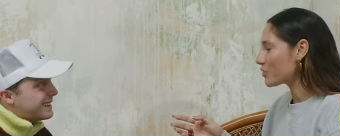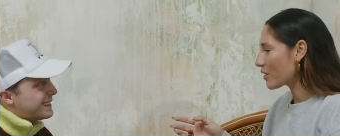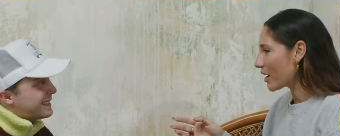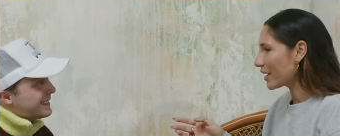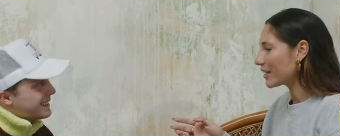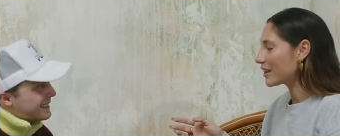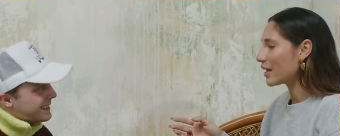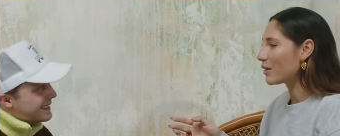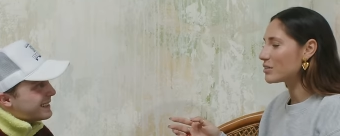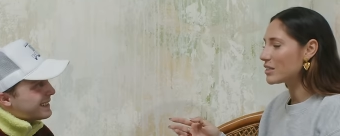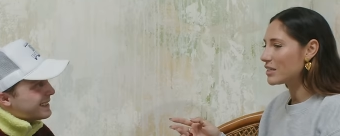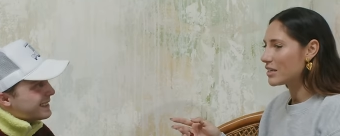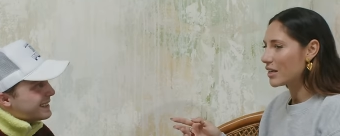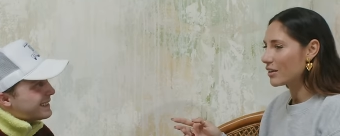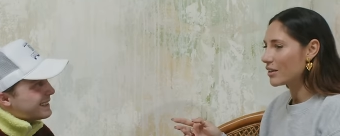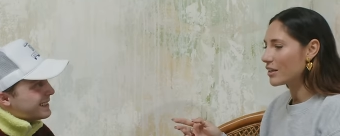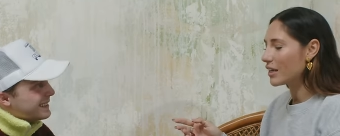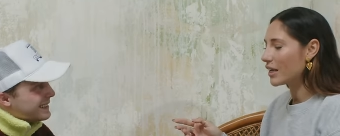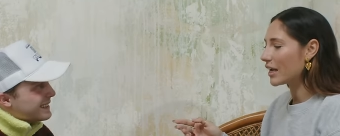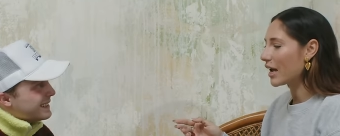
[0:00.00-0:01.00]
Speaker 1: drink. That was another
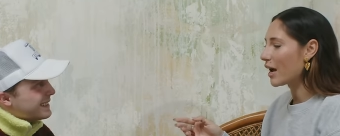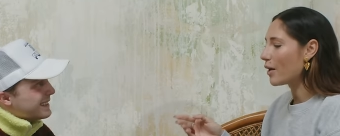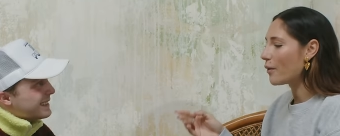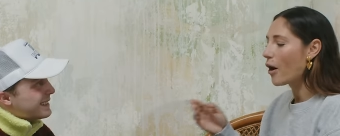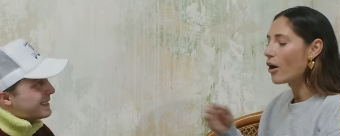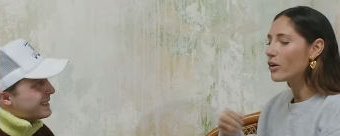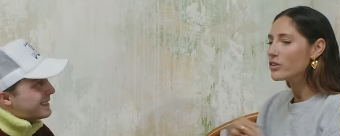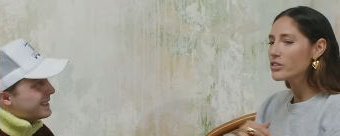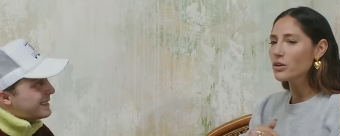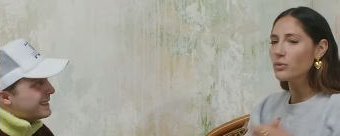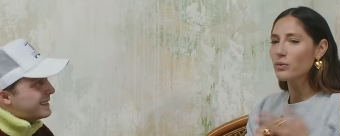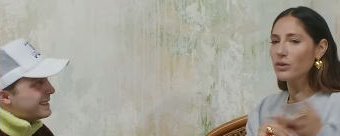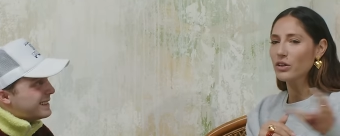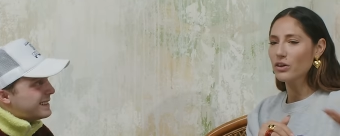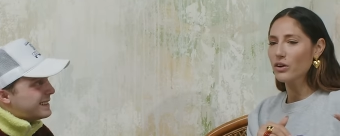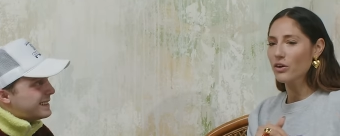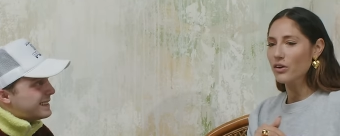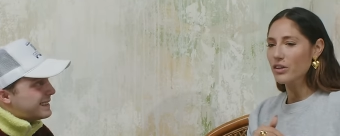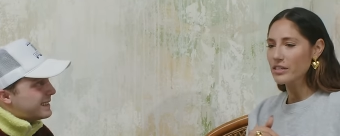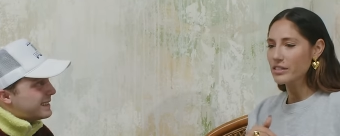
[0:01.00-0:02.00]
thing. Also, when you
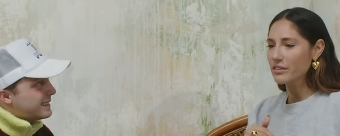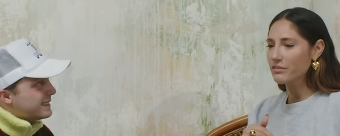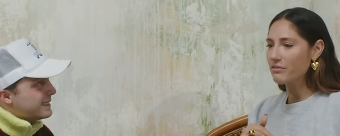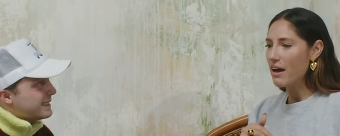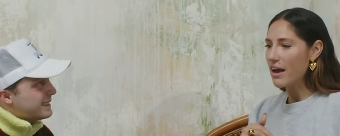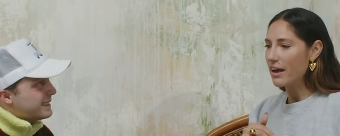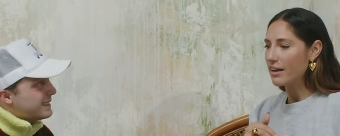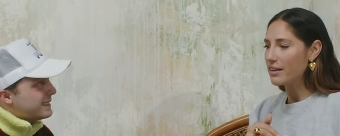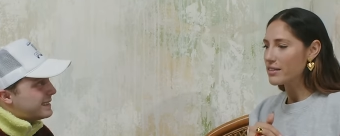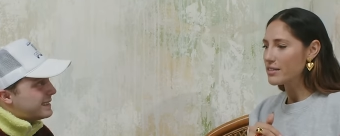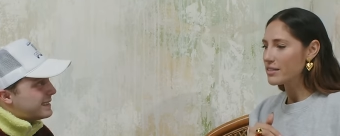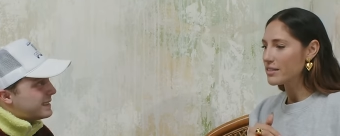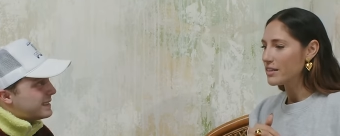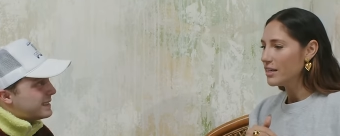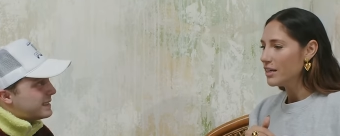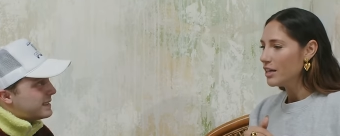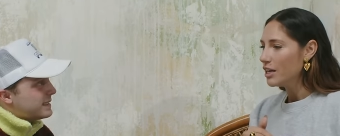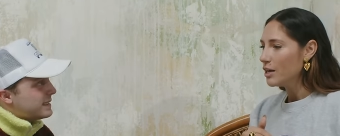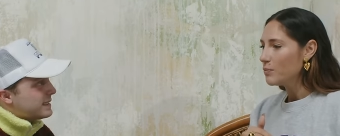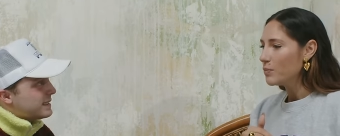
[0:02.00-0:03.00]
go to these events,
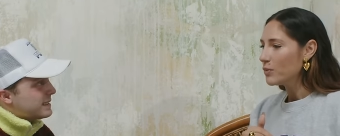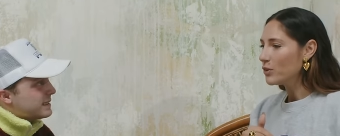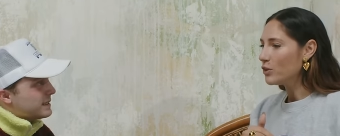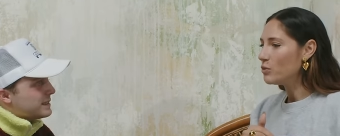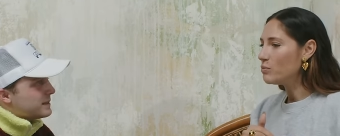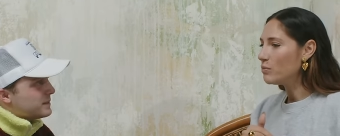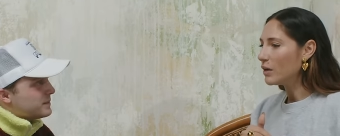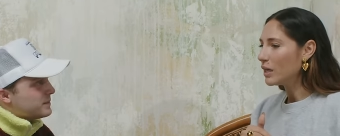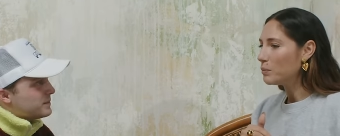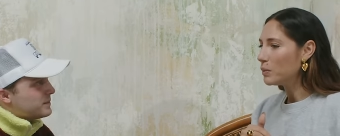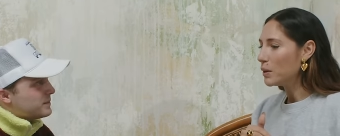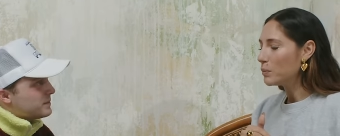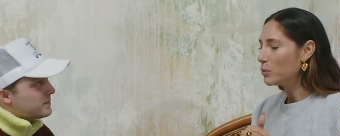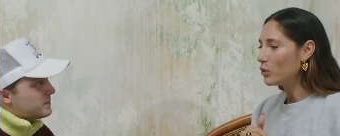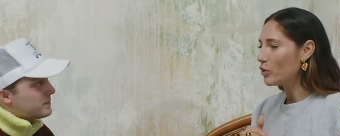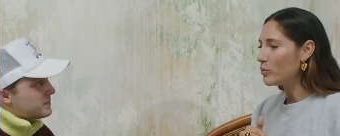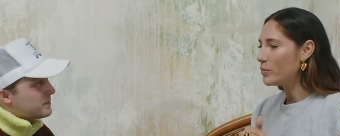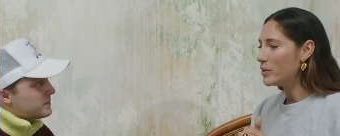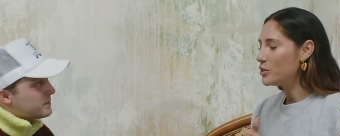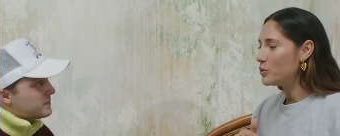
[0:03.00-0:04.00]
you meet people
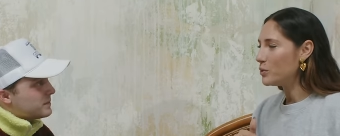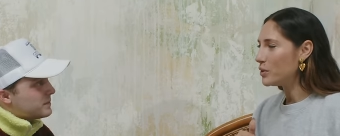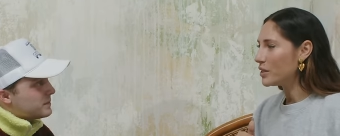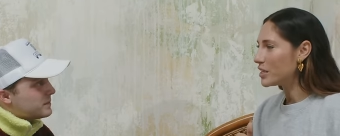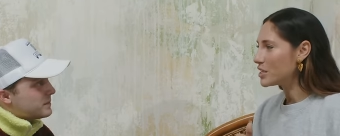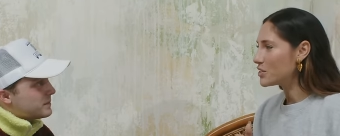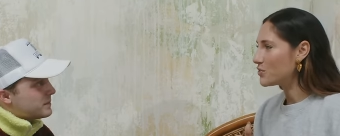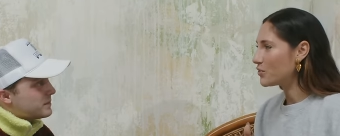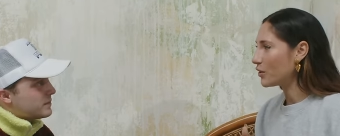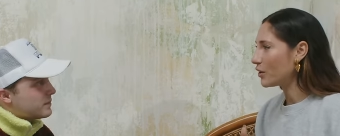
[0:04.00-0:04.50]
who've been doing this